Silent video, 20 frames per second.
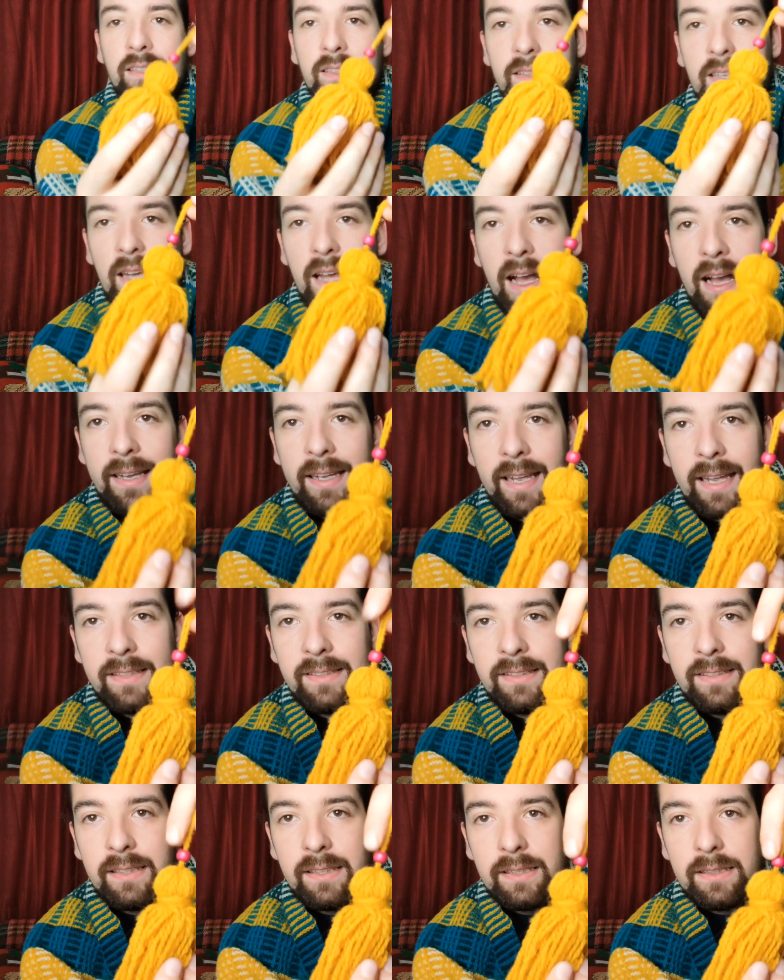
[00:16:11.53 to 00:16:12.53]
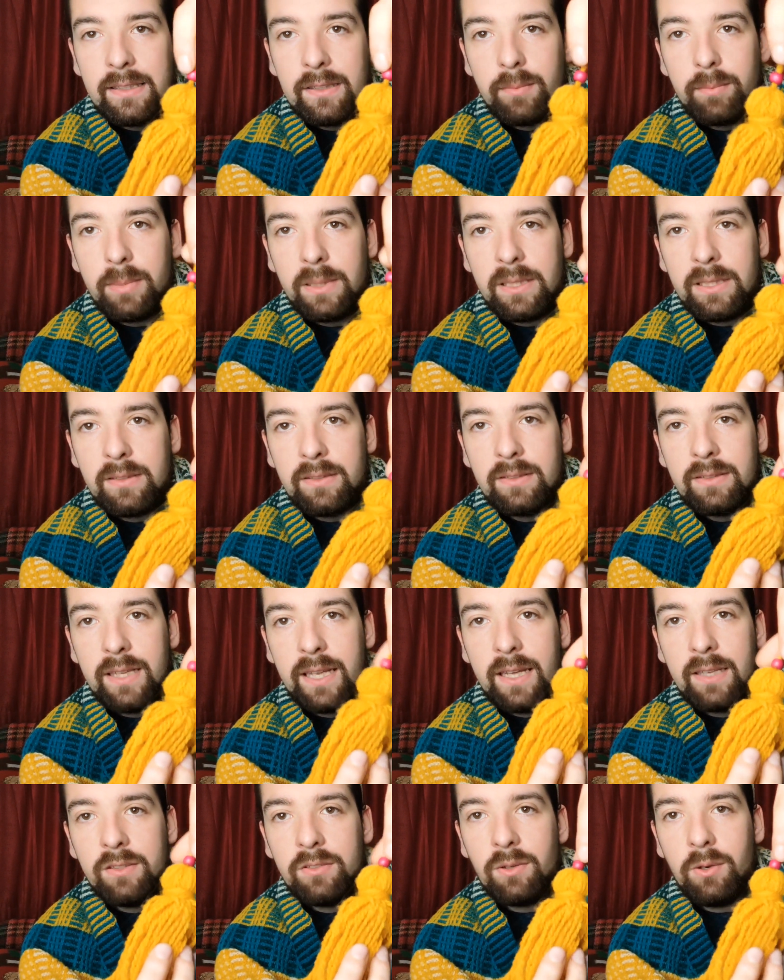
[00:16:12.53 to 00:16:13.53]
And I added a little
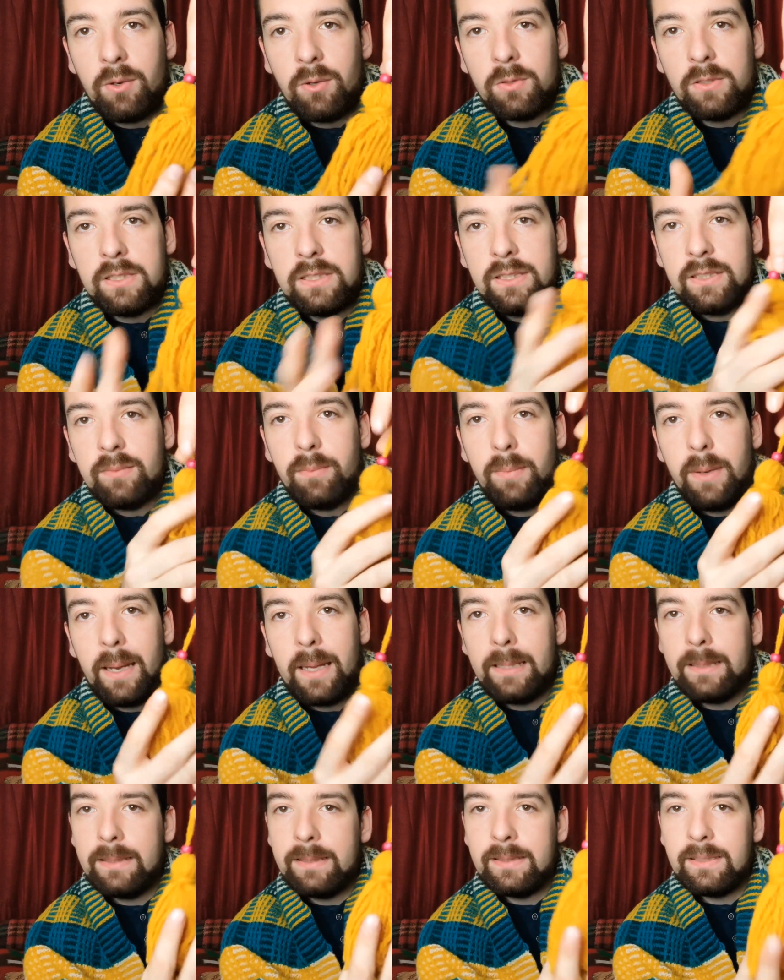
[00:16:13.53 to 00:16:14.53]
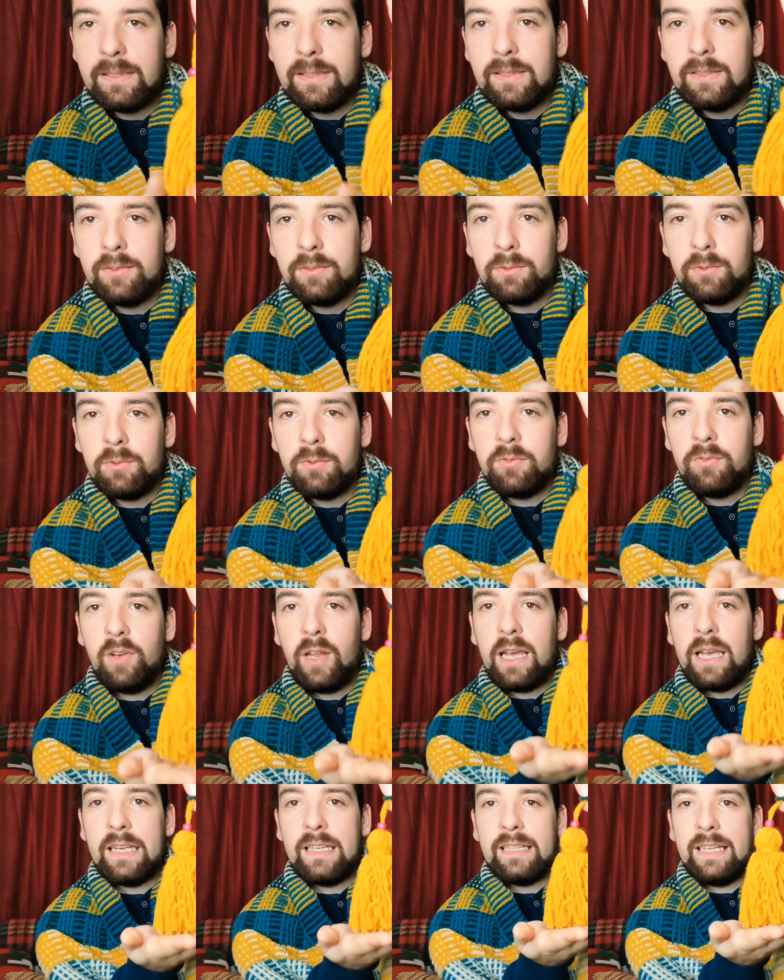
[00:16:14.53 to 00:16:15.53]
bead there to hold it in place,
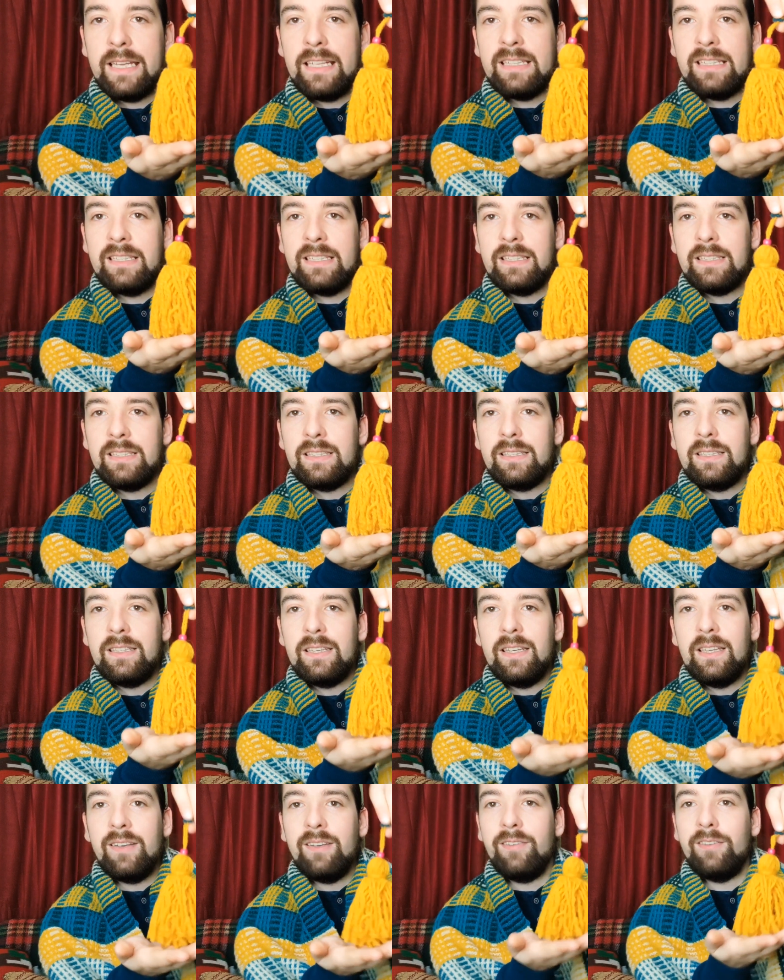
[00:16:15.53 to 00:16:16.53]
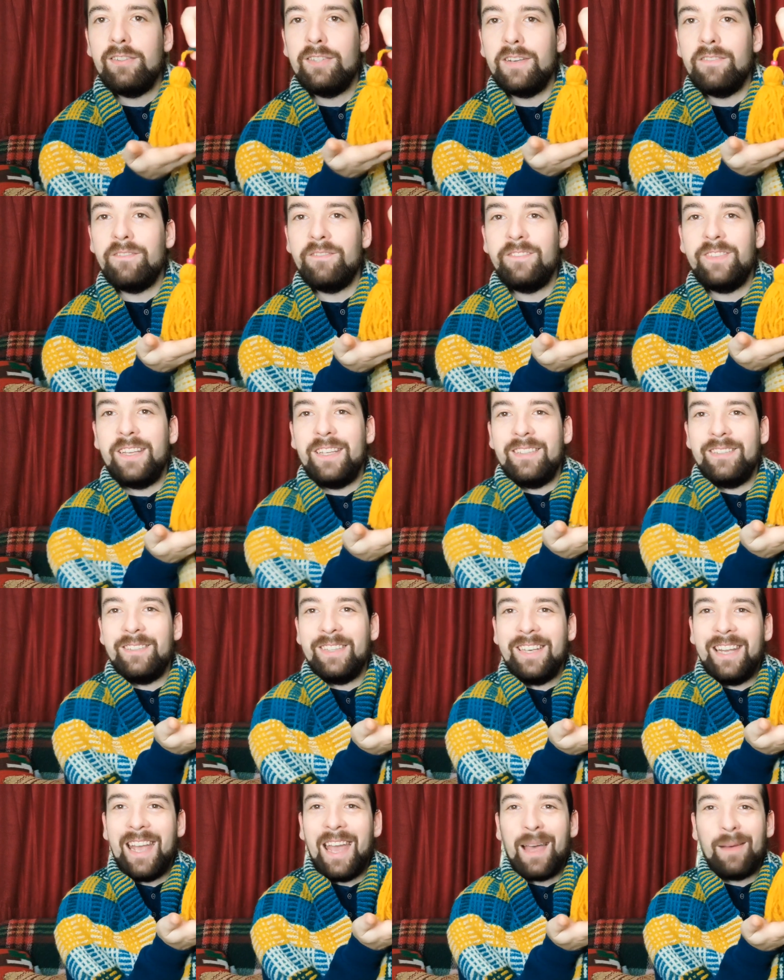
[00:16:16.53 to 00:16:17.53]
sort of like that, which I'm
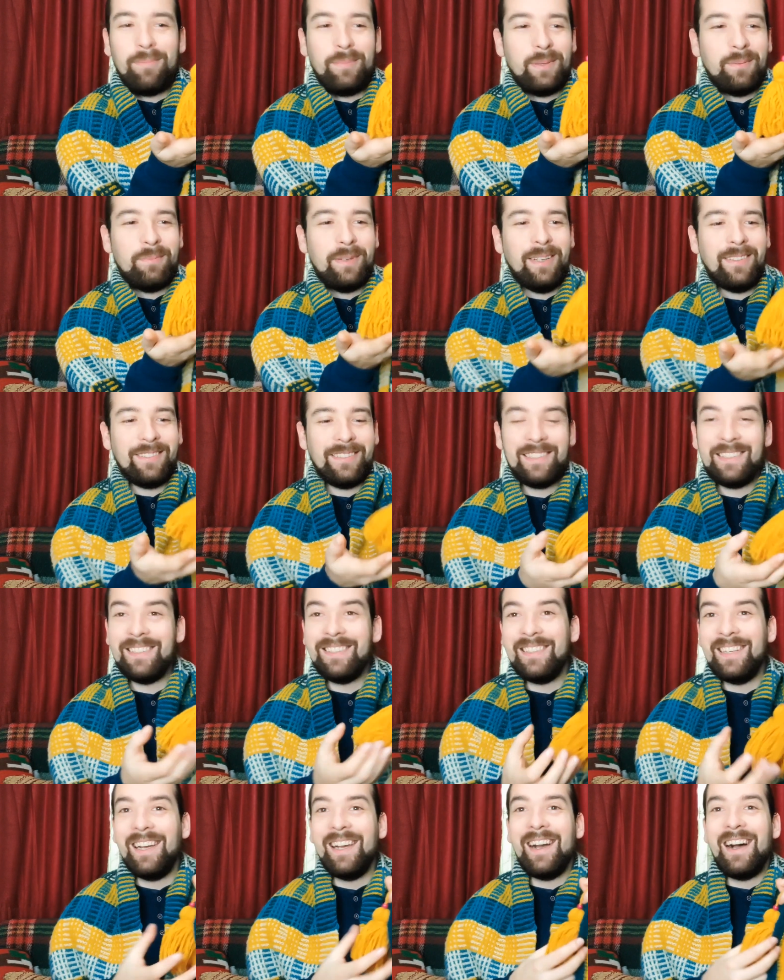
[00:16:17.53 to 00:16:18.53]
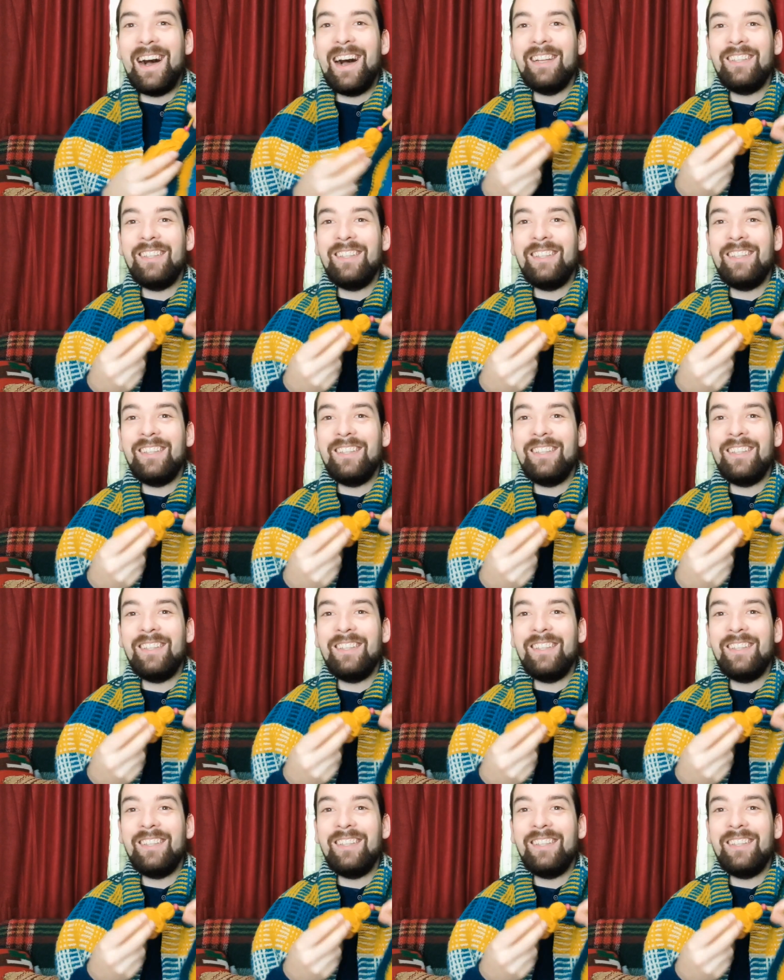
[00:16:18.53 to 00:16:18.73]
very, very happy about.